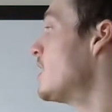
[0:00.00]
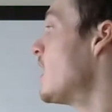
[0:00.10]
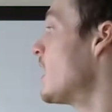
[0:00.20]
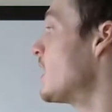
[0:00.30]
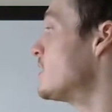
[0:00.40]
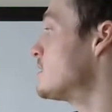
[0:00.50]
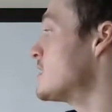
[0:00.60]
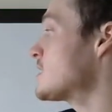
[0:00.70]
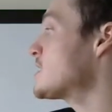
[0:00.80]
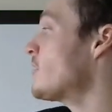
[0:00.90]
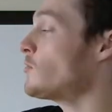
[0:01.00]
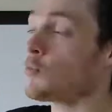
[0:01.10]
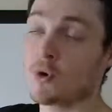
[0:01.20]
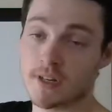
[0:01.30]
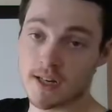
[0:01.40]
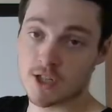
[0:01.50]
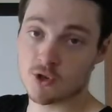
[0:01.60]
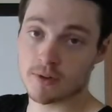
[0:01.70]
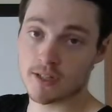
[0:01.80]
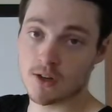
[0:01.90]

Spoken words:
And this $7.9 trillion,